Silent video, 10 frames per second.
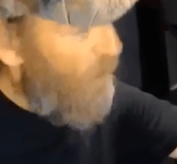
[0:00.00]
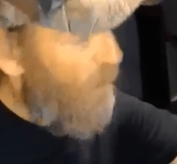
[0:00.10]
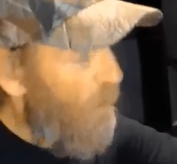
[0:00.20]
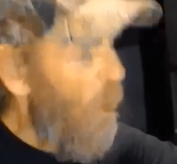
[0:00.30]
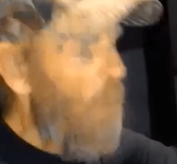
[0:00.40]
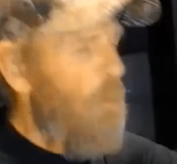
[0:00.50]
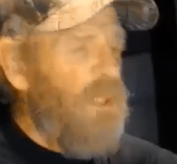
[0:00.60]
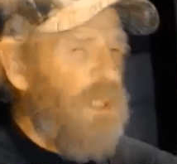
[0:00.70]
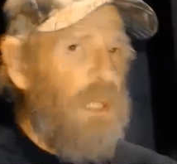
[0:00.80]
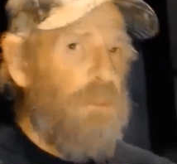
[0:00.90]

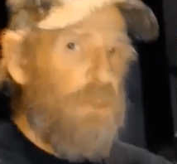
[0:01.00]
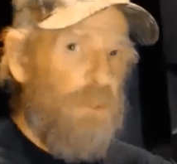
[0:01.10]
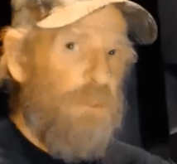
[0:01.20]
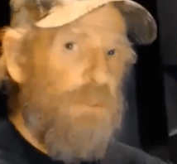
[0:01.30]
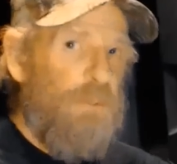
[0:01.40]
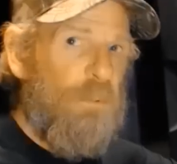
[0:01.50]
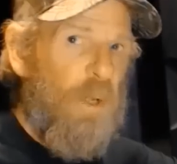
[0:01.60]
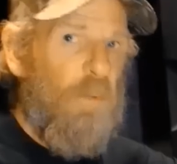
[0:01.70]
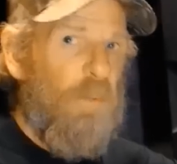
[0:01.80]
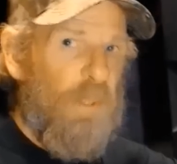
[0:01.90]
Nomenclature
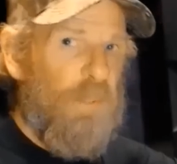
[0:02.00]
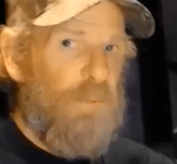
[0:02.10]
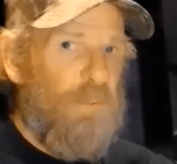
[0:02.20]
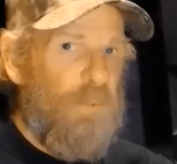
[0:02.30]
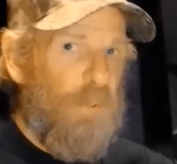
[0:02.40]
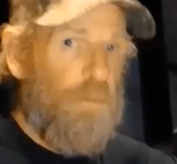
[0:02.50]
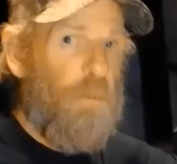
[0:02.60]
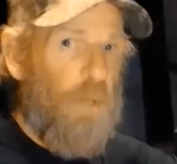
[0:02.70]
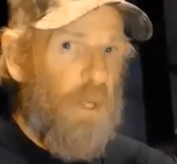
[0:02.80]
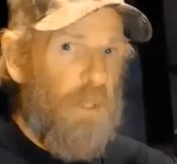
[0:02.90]
on this is
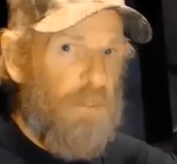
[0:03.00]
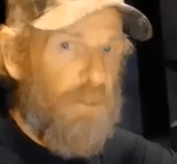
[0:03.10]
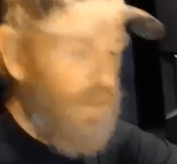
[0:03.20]
great,